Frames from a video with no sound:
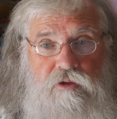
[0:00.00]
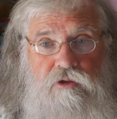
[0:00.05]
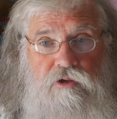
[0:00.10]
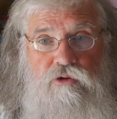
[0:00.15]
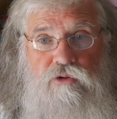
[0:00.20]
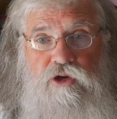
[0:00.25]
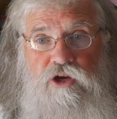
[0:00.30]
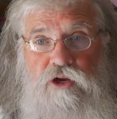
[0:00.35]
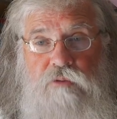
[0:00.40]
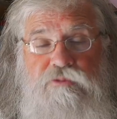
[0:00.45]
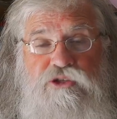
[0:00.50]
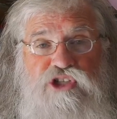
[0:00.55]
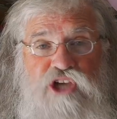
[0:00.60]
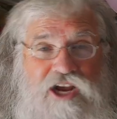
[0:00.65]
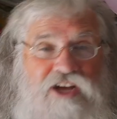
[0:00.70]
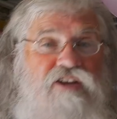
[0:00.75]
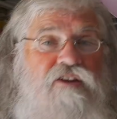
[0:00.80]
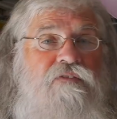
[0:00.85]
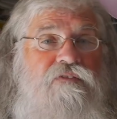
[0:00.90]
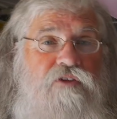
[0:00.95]
You could
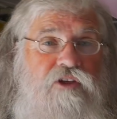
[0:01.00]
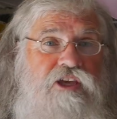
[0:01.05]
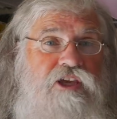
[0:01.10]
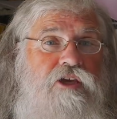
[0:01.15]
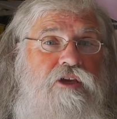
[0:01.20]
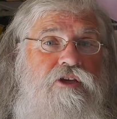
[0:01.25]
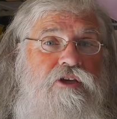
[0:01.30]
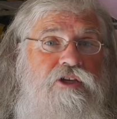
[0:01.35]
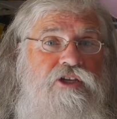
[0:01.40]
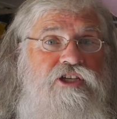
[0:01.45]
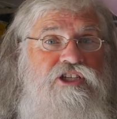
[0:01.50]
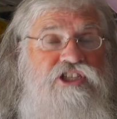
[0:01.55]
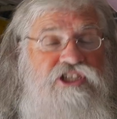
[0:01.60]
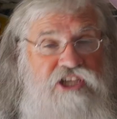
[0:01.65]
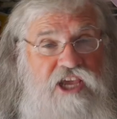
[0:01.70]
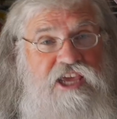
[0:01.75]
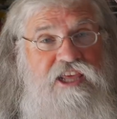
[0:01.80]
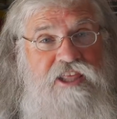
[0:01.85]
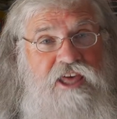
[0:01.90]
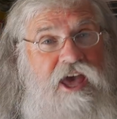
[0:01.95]
objectively
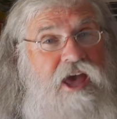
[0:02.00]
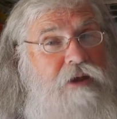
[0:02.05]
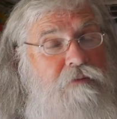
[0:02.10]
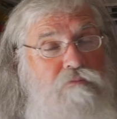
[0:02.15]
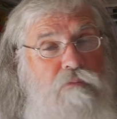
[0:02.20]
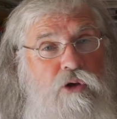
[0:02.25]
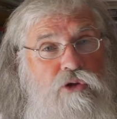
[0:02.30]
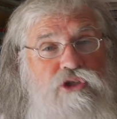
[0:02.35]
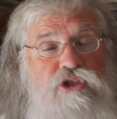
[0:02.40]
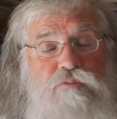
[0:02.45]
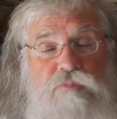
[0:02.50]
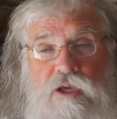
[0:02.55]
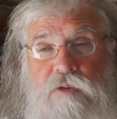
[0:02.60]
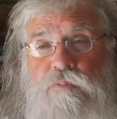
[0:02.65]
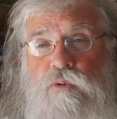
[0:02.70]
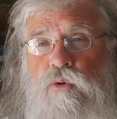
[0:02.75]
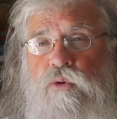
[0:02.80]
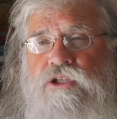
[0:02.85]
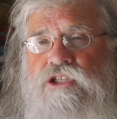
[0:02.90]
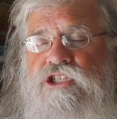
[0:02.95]
say that. Most
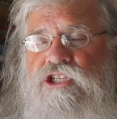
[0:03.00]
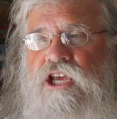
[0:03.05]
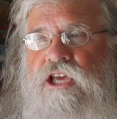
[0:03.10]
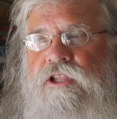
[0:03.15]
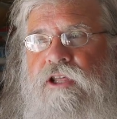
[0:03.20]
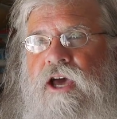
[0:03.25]
people would say